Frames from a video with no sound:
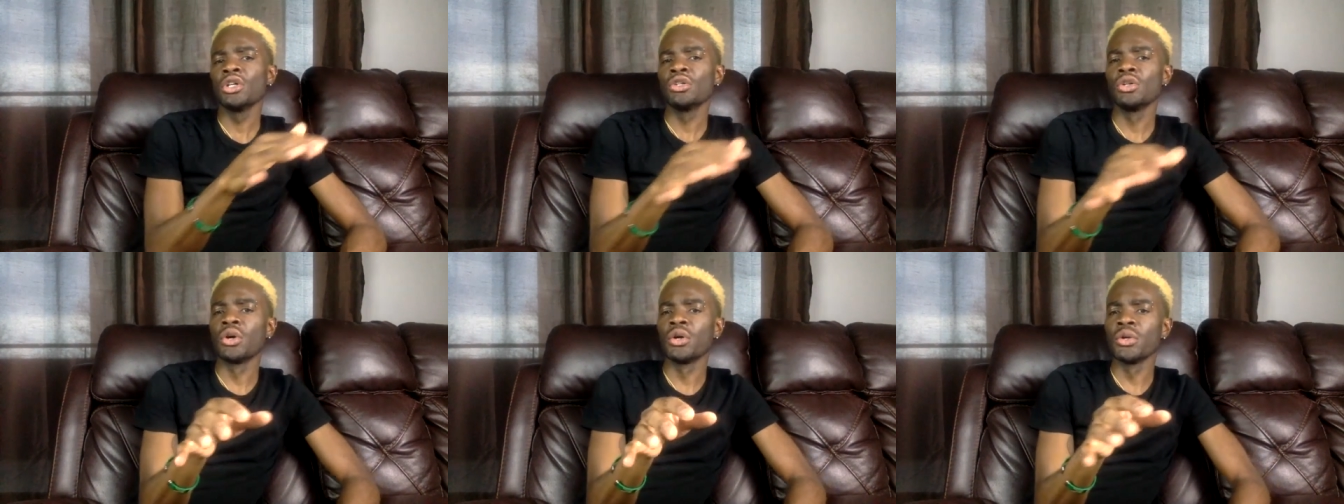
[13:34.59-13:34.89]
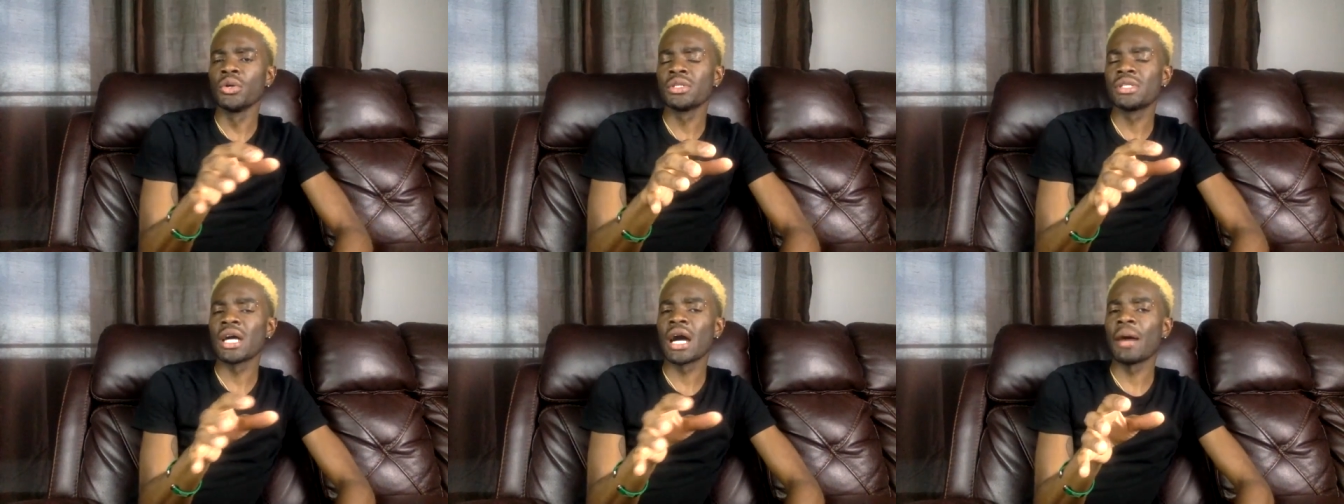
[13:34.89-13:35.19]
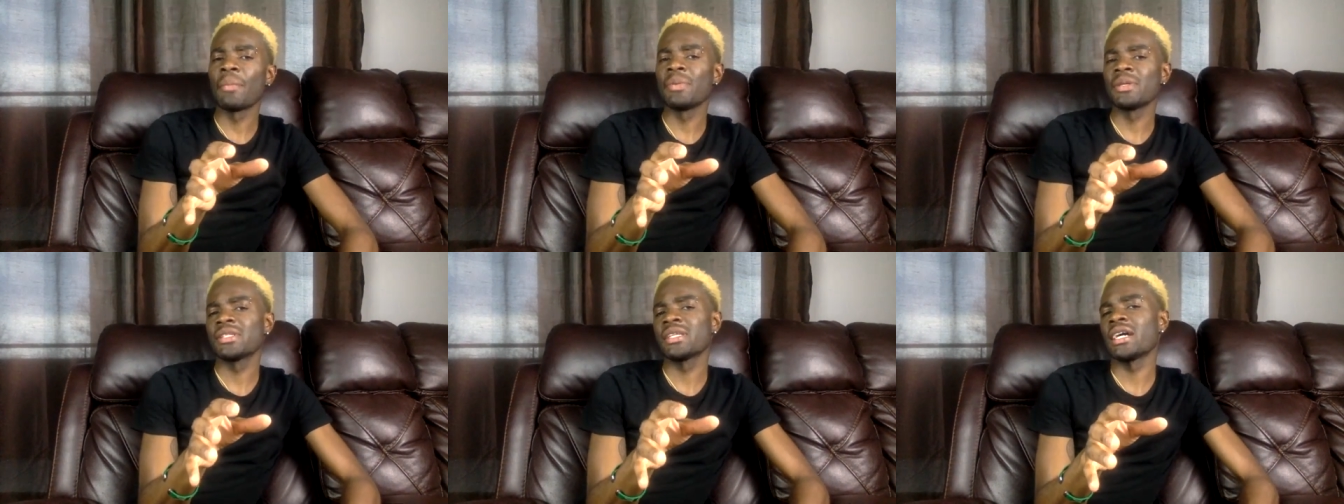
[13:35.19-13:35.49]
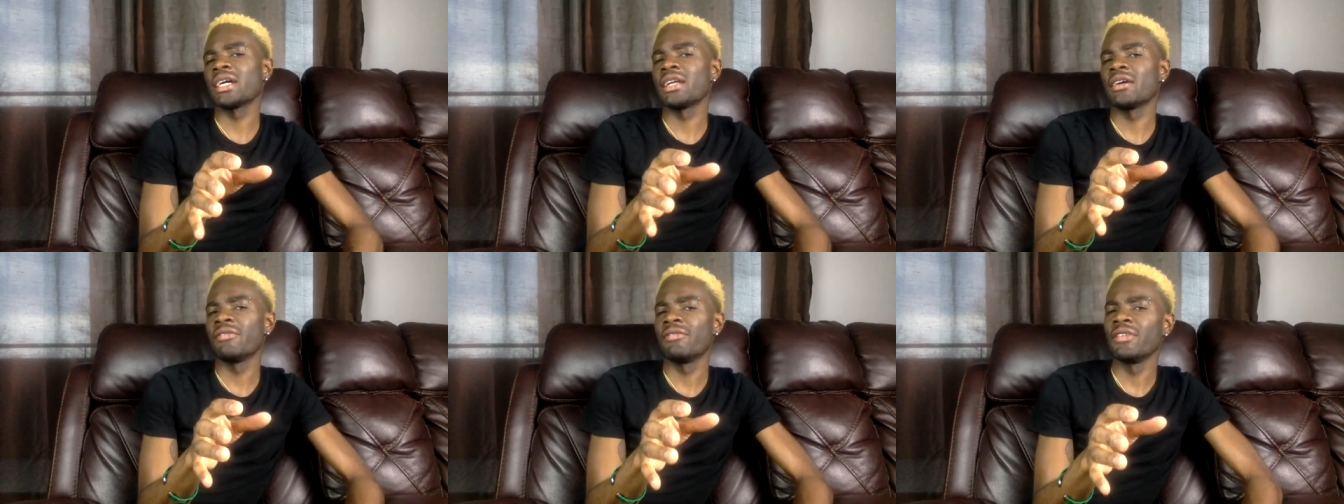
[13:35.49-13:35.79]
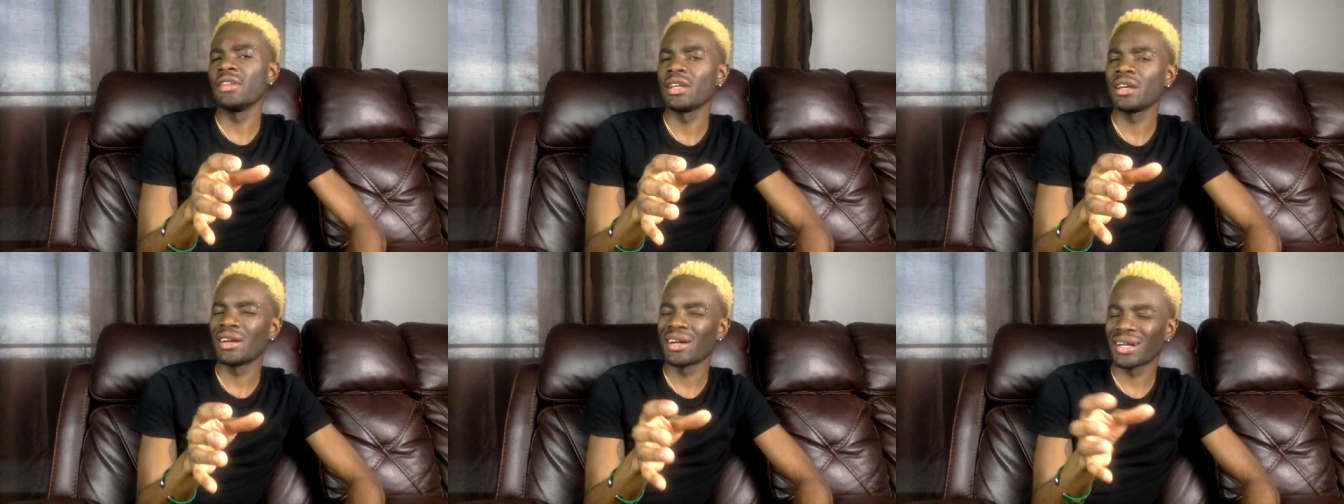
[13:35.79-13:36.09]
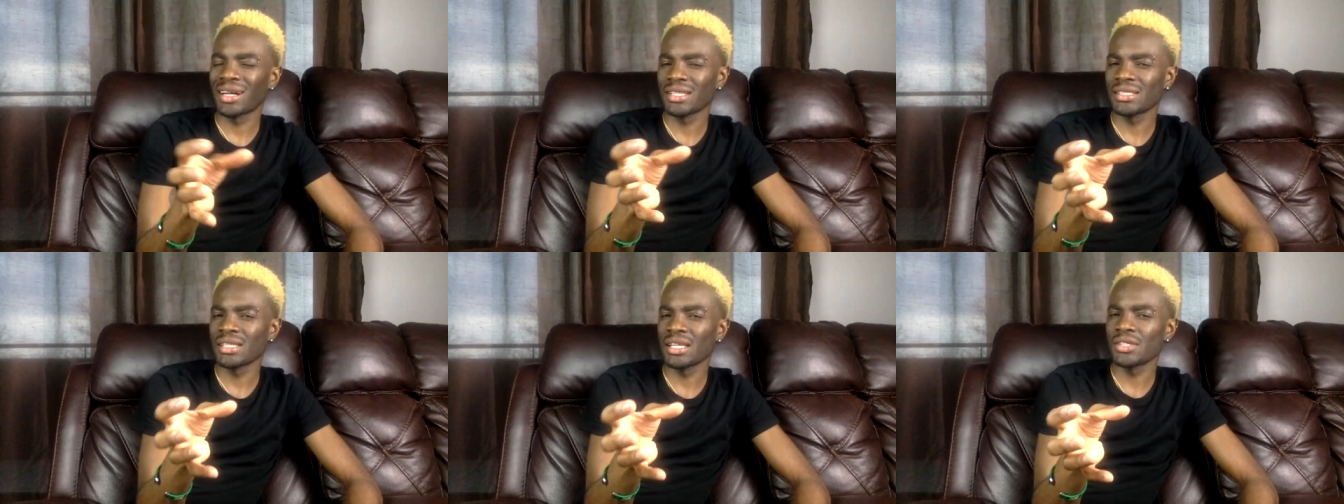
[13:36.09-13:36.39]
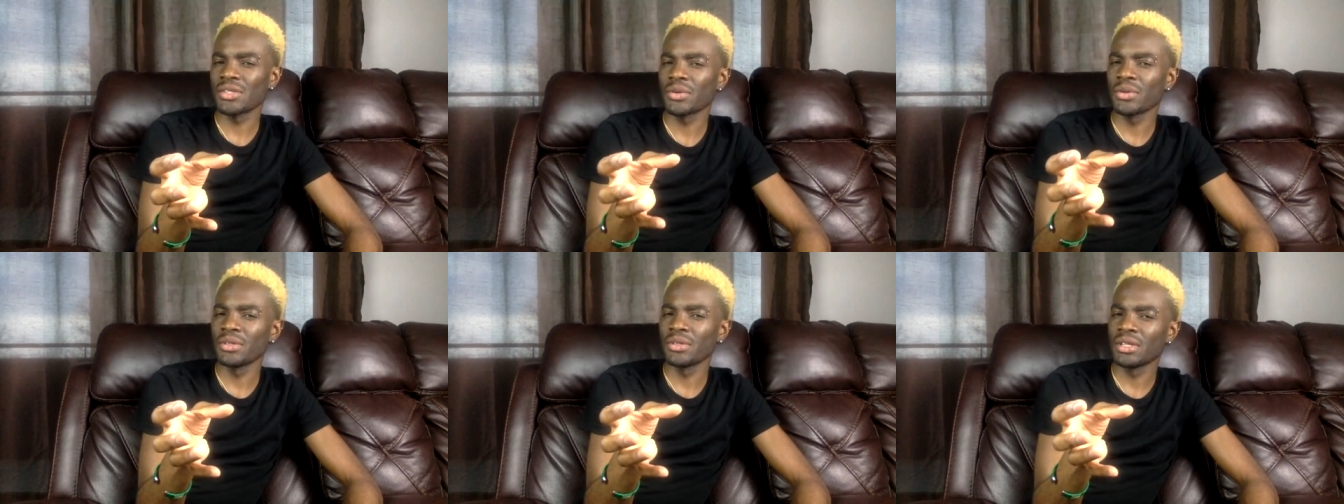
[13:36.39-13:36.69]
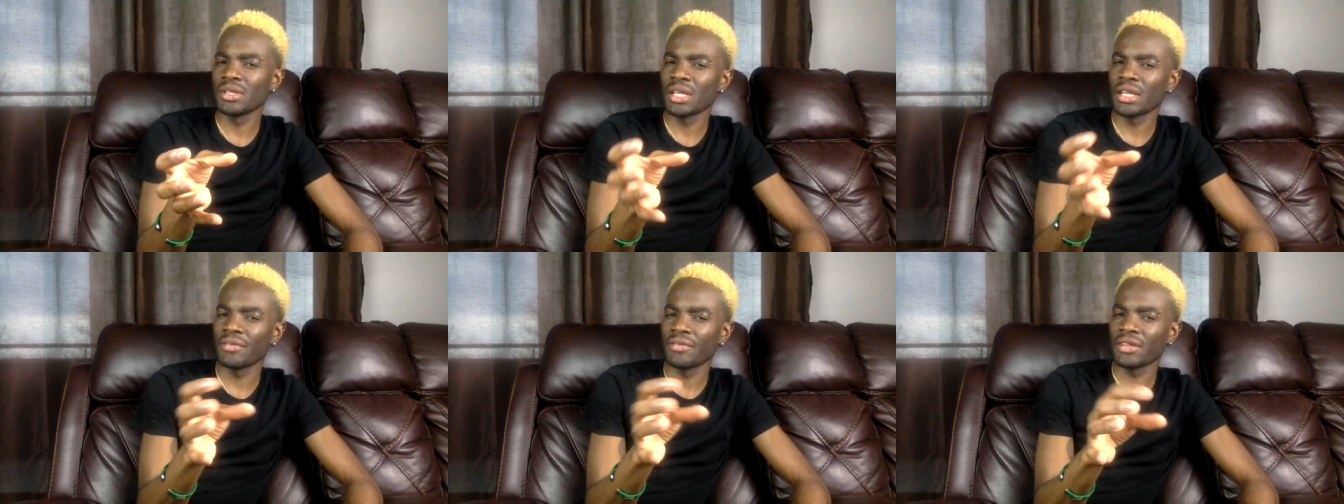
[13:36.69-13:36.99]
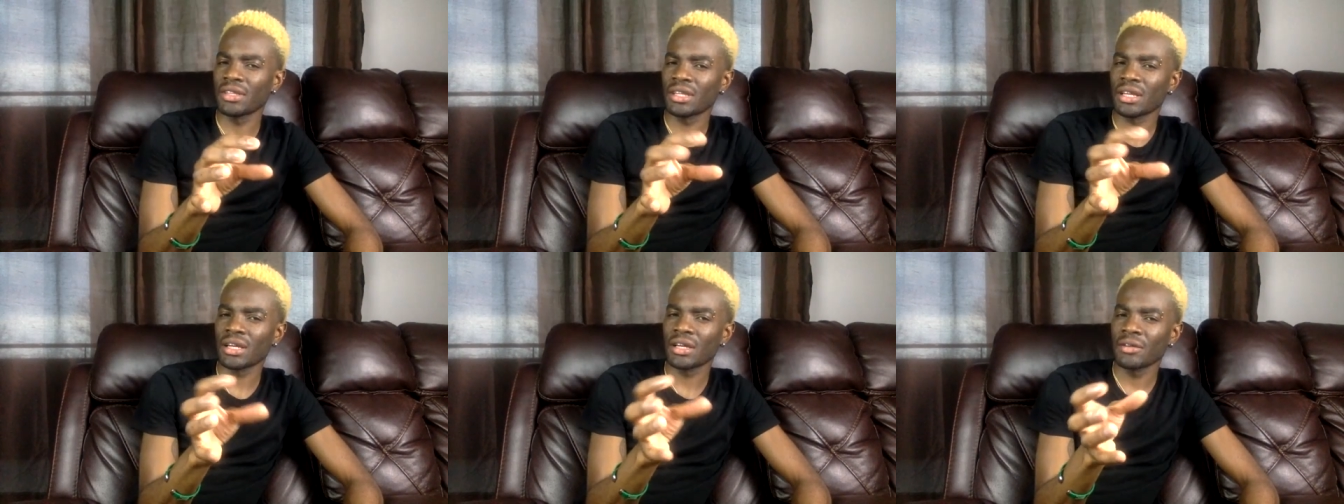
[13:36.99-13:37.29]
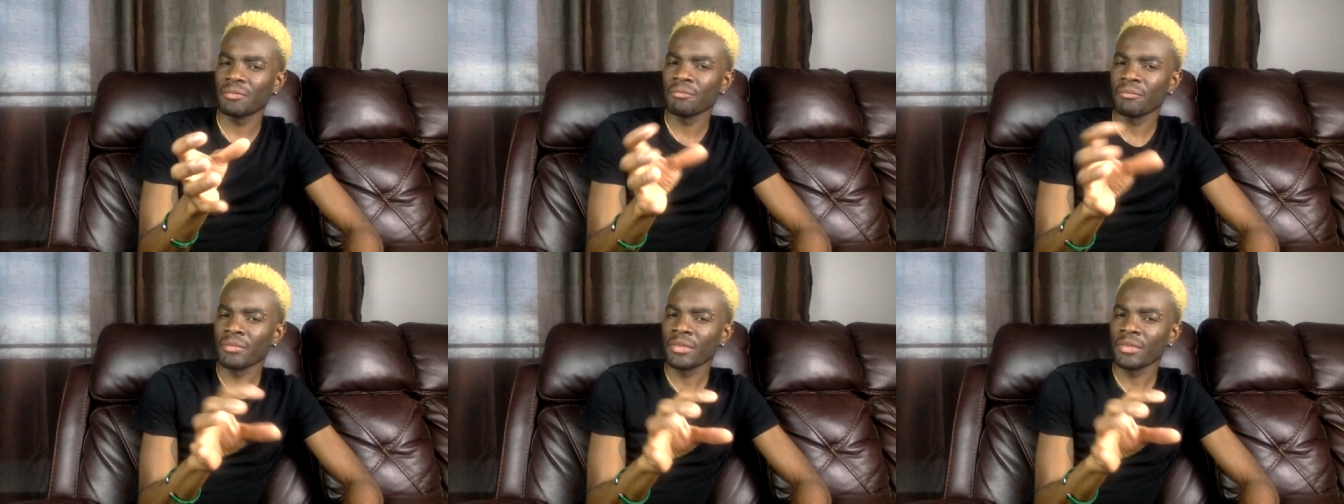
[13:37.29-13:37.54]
Don't use the apple cider vinegar because that's going to give it a,